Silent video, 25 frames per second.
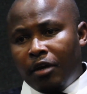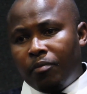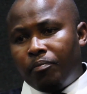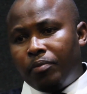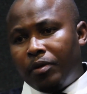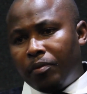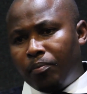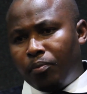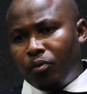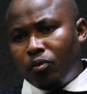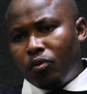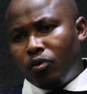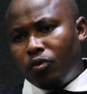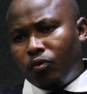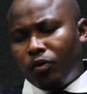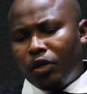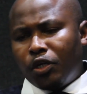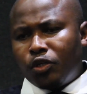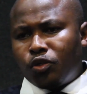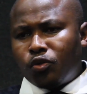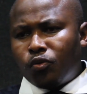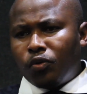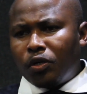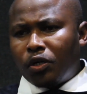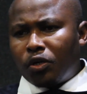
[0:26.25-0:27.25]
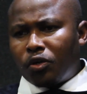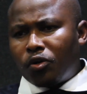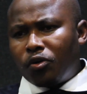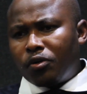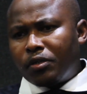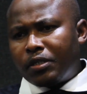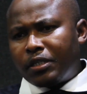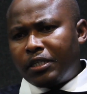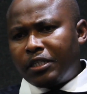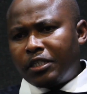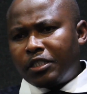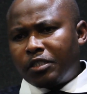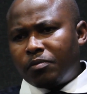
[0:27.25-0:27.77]
people who were doing
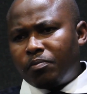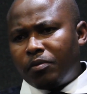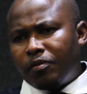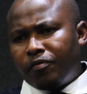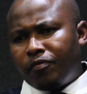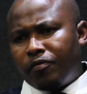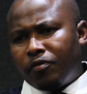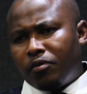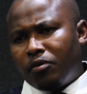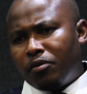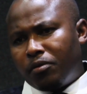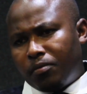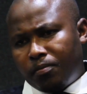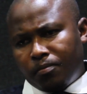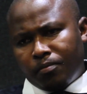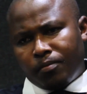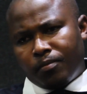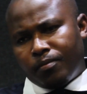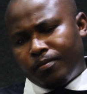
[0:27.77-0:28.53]
wrong things before